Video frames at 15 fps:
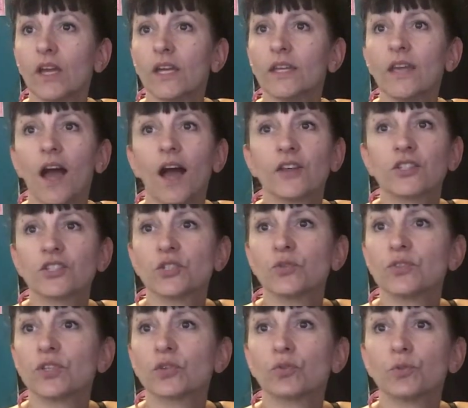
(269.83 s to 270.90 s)
I just
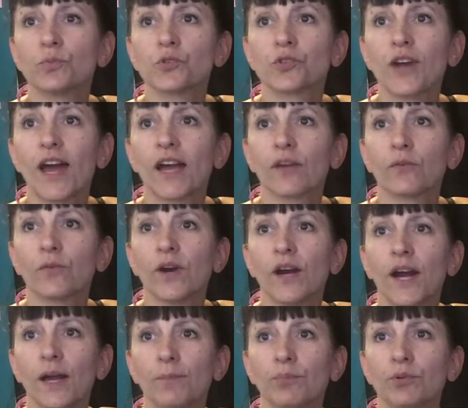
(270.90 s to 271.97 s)
used the group track where
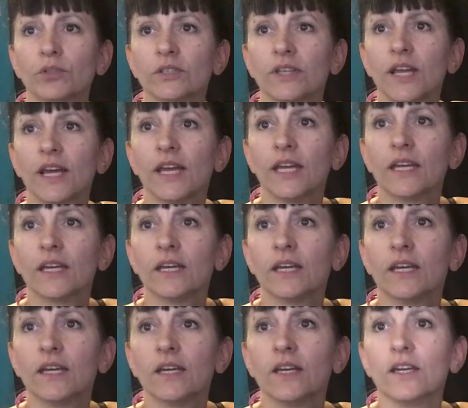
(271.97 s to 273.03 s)
I put a
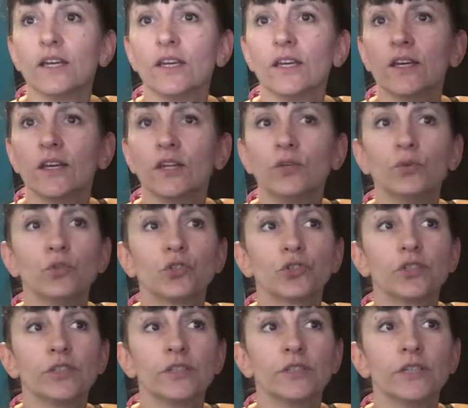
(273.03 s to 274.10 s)

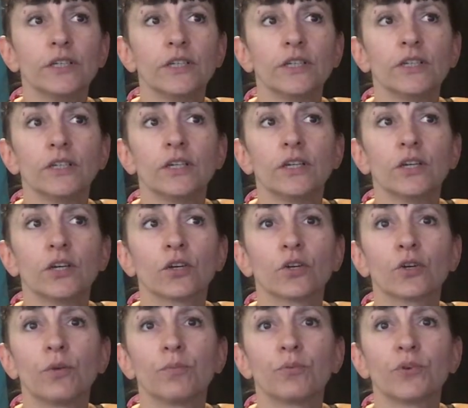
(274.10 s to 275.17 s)
neutron,
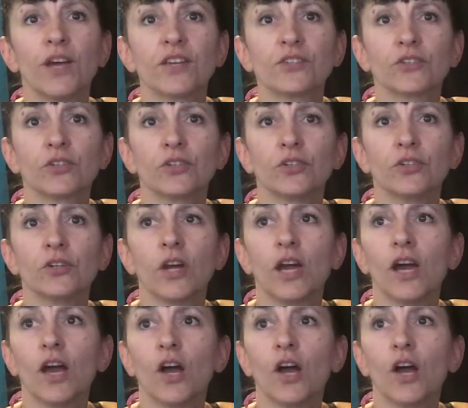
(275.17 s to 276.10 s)
compressor,